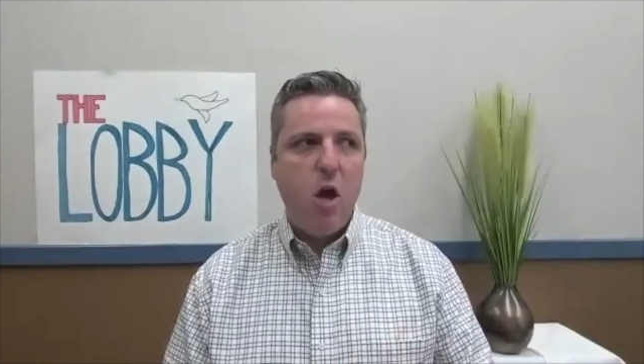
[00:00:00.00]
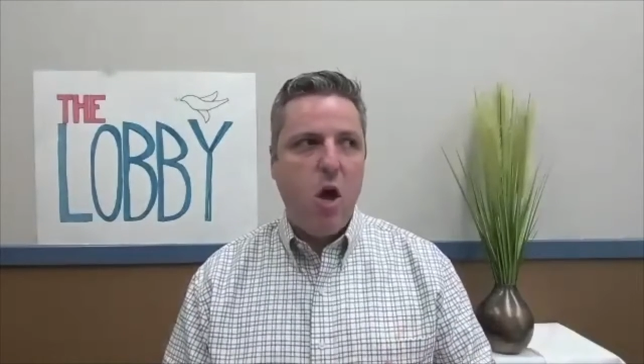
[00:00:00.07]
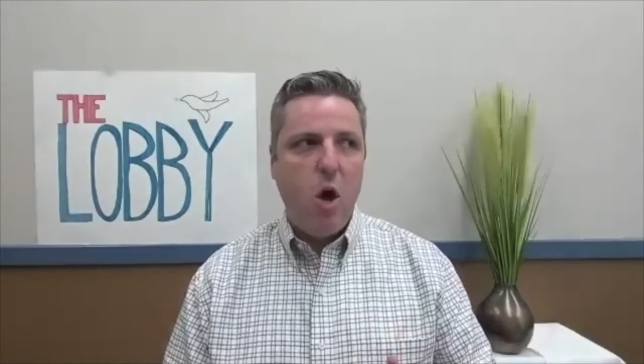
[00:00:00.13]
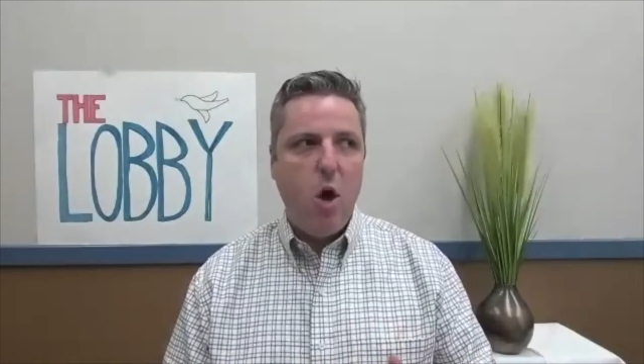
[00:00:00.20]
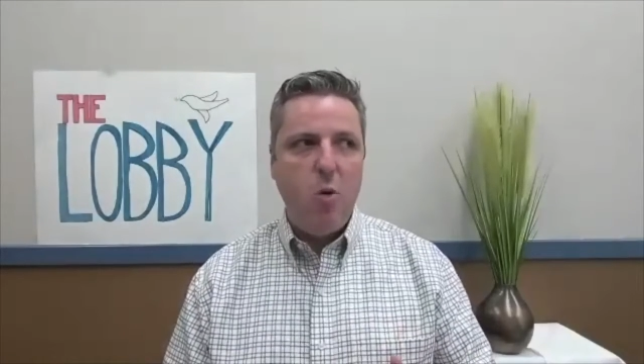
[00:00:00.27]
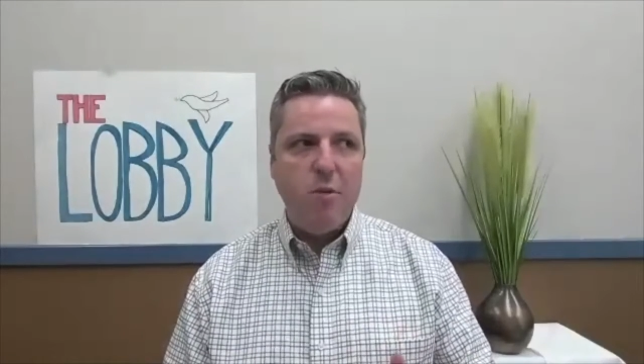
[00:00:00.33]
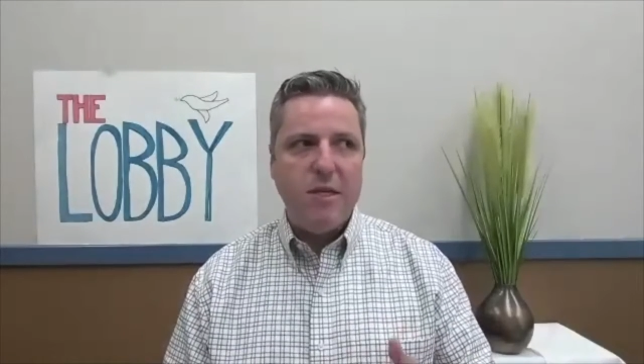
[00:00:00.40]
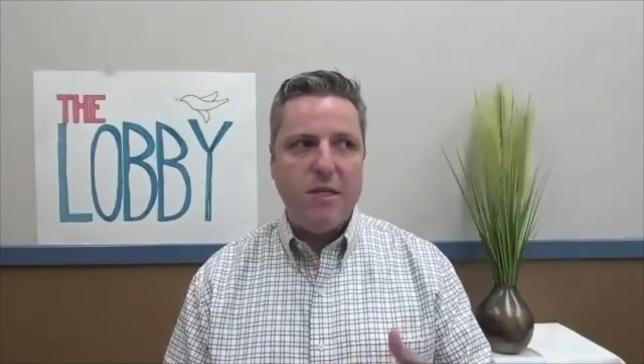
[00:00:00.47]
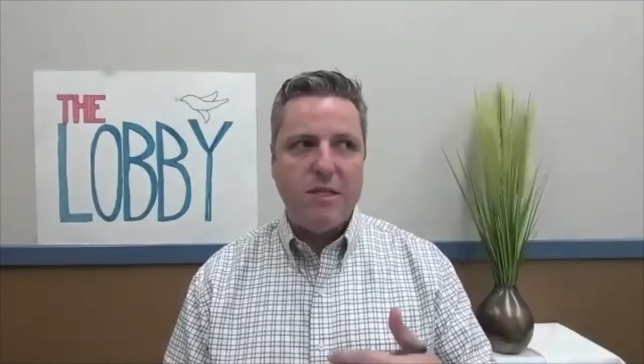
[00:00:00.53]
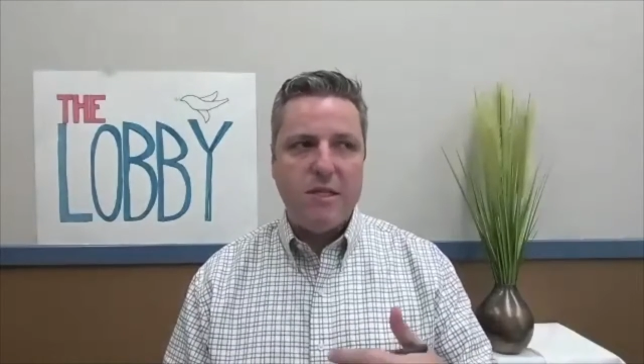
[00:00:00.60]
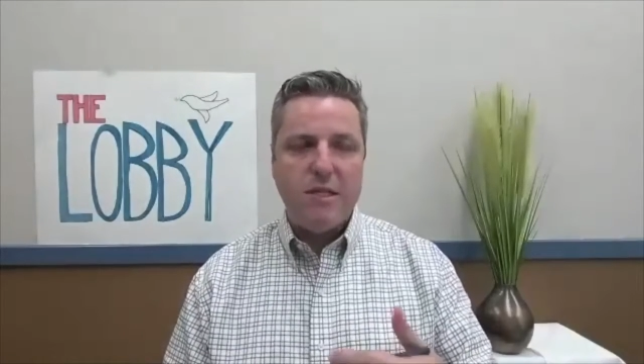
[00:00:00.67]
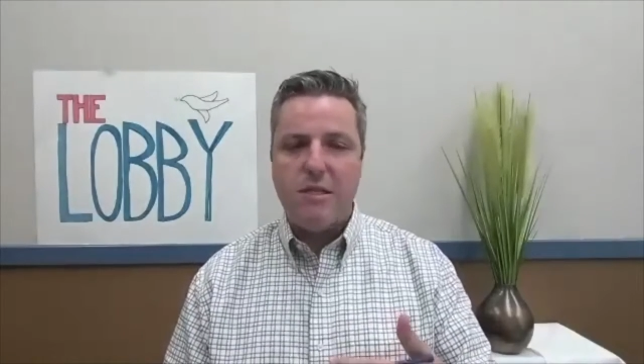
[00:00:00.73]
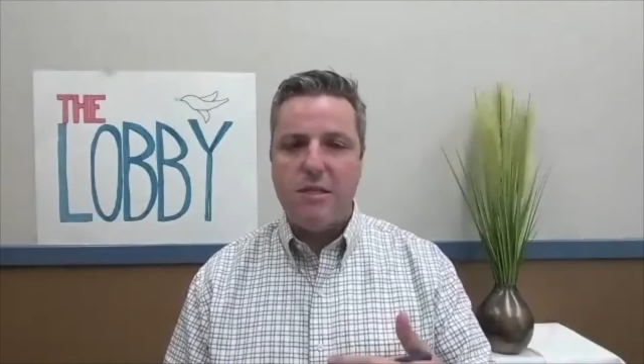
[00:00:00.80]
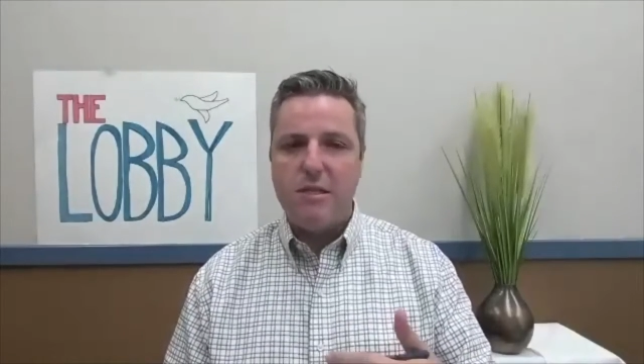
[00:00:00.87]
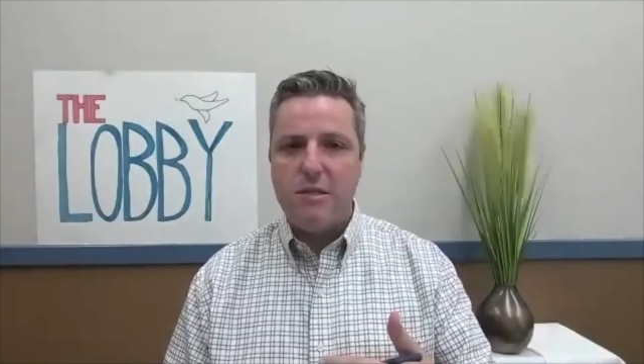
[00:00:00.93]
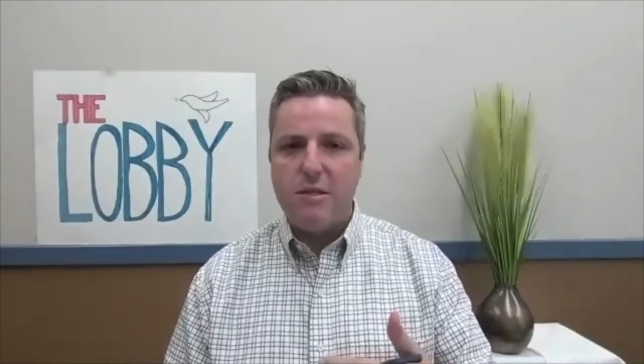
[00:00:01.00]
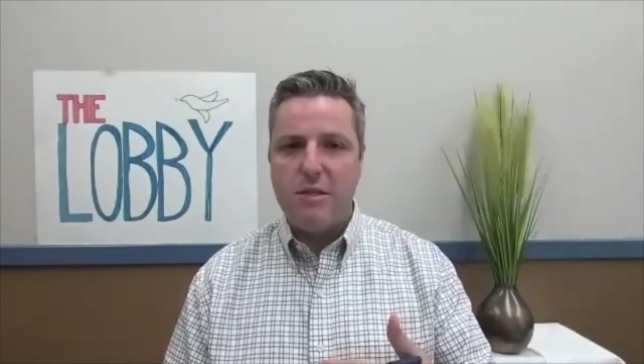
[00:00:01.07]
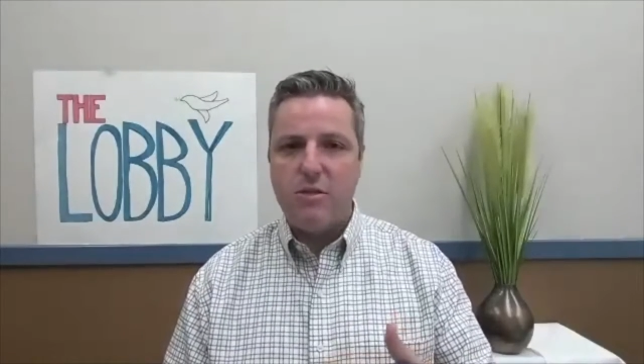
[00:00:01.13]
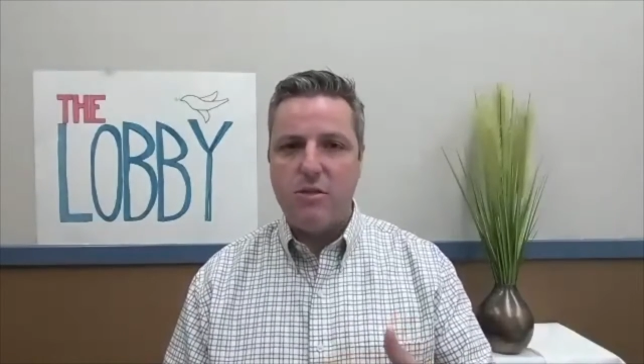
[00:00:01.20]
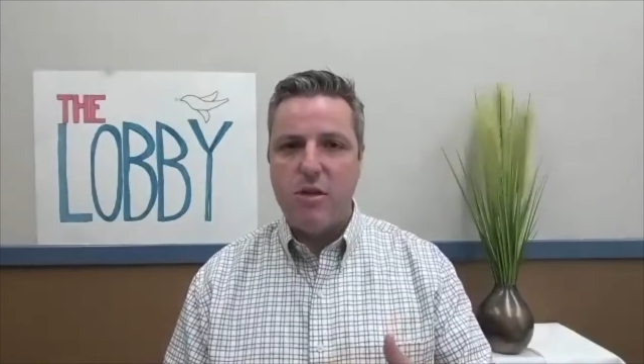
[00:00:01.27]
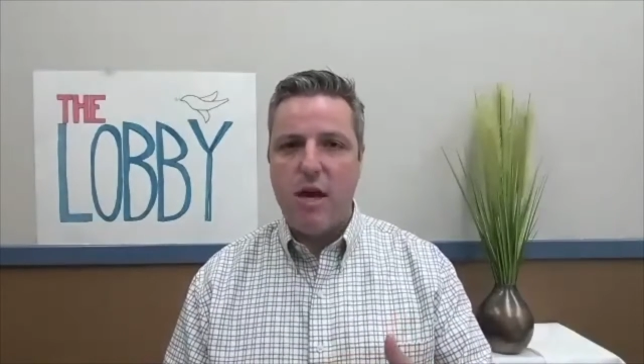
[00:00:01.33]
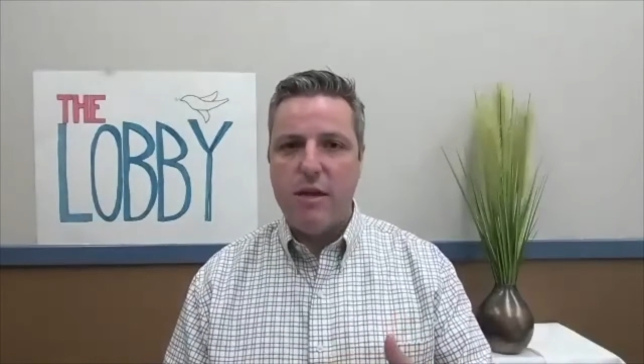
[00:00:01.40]
homelessness
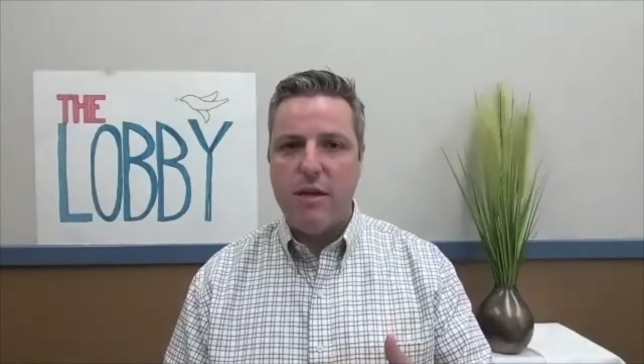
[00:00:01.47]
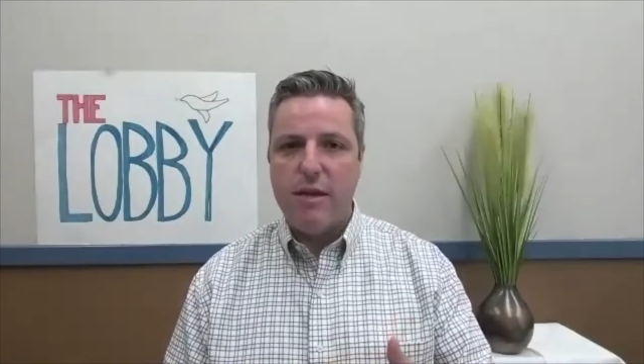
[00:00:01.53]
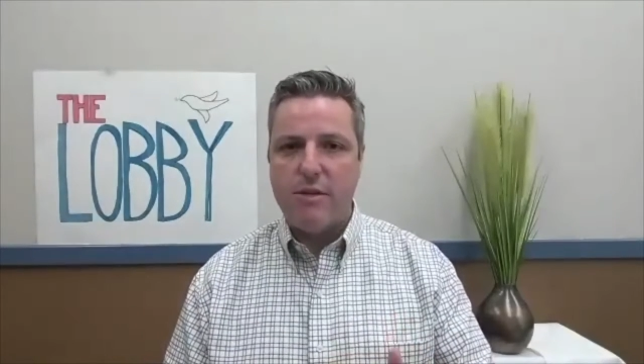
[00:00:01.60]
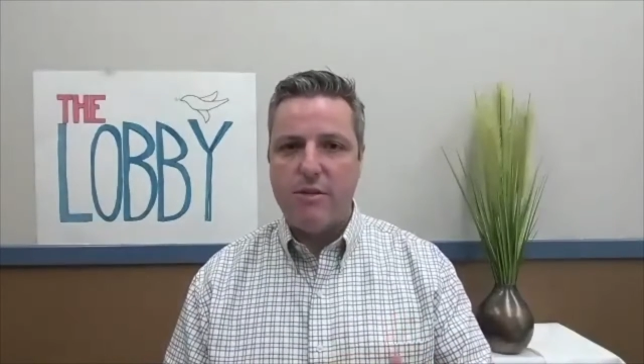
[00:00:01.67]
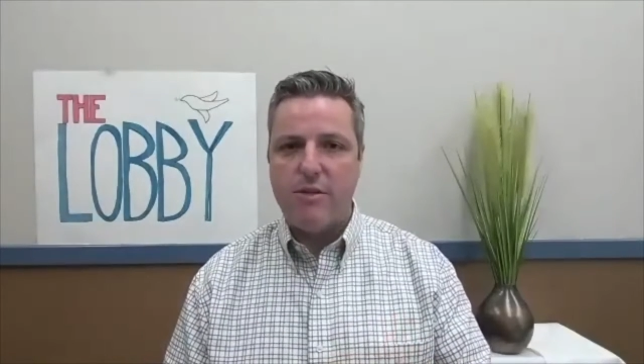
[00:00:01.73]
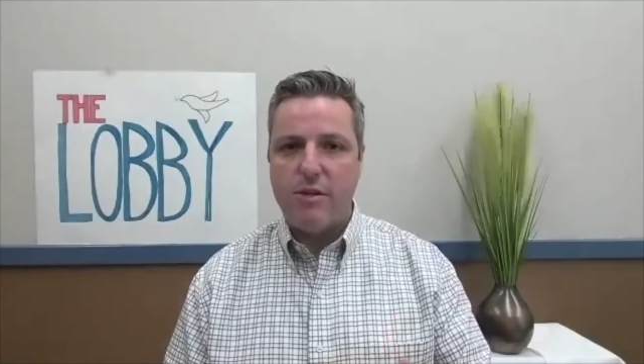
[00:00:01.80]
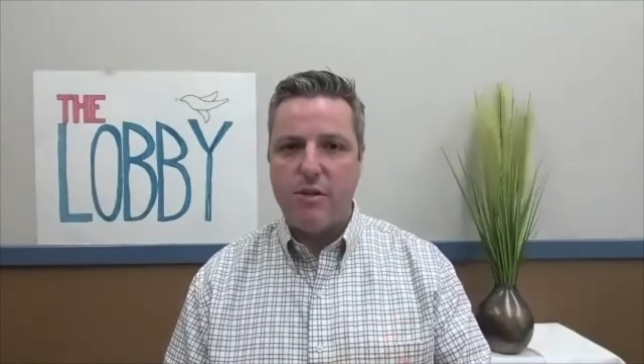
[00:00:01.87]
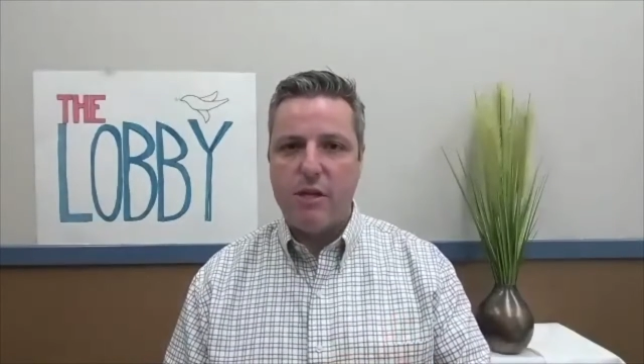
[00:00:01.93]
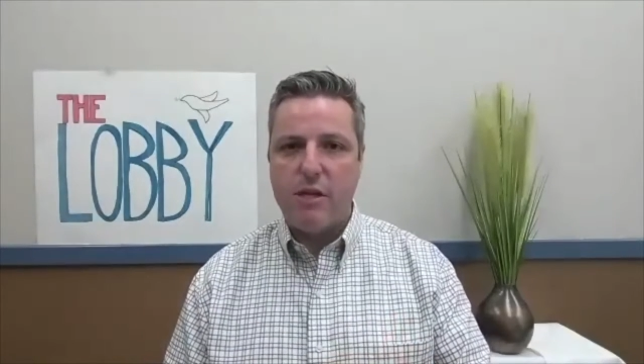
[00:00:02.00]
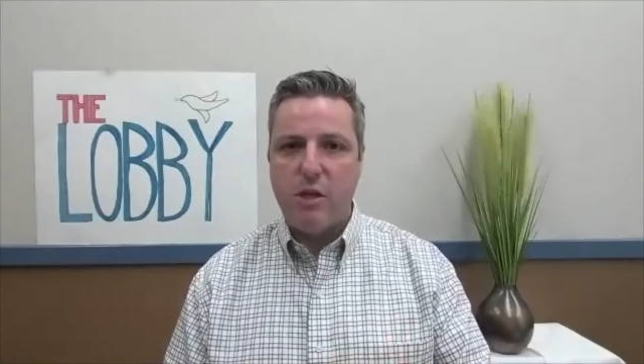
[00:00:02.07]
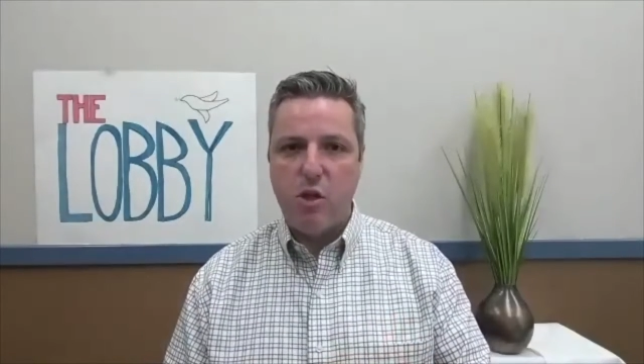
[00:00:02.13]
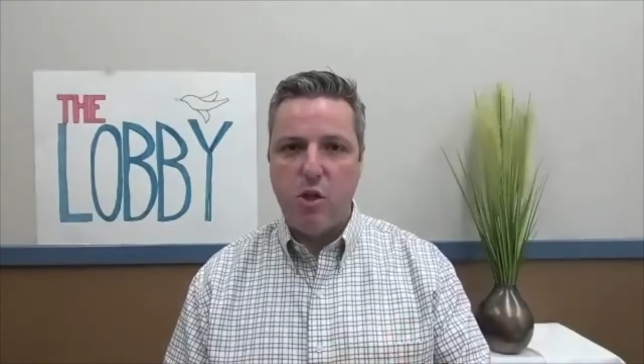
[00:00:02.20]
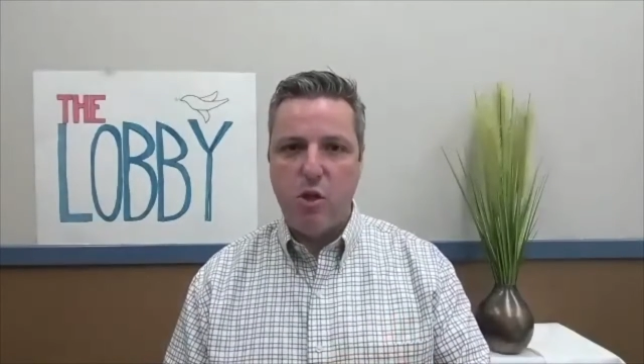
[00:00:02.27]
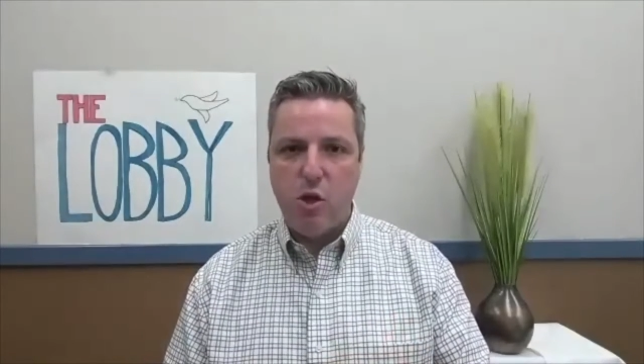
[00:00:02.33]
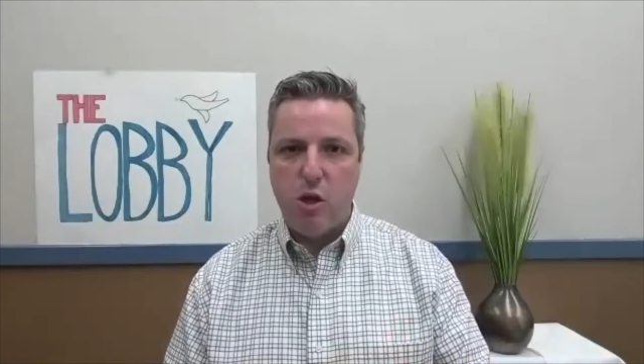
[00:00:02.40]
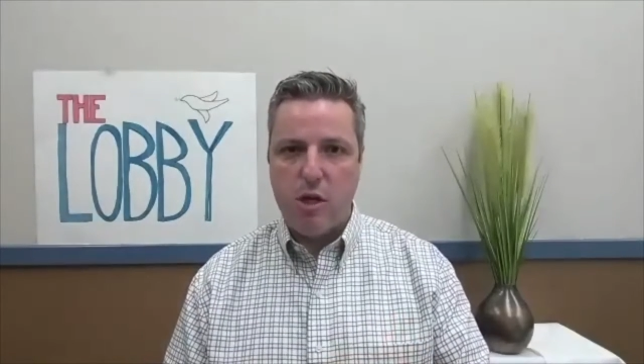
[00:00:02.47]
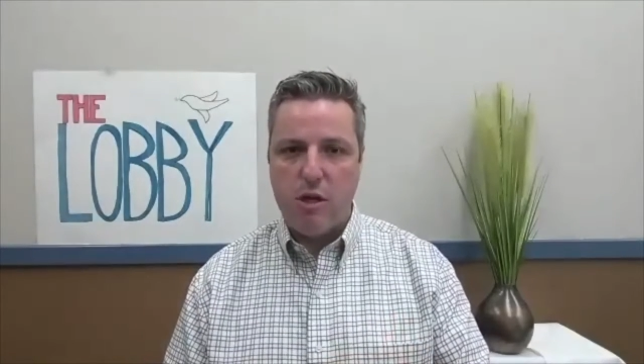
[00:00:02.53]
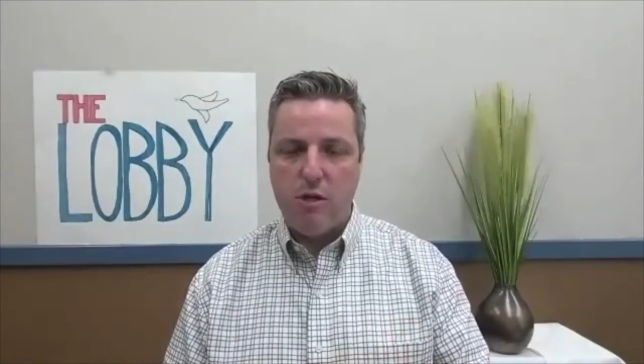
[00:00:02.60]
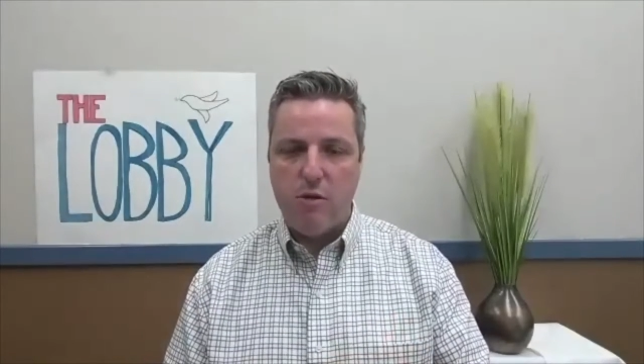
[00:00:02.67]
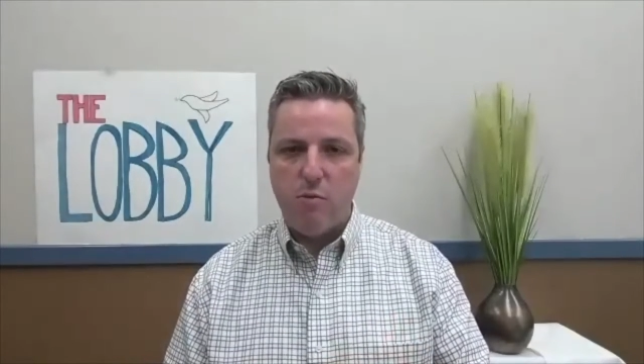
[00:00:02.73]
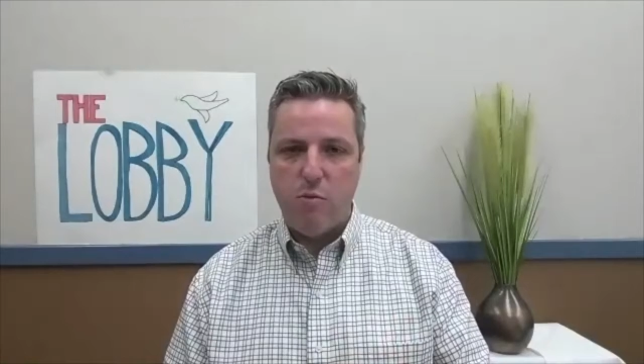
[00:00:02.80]
does not necessarily look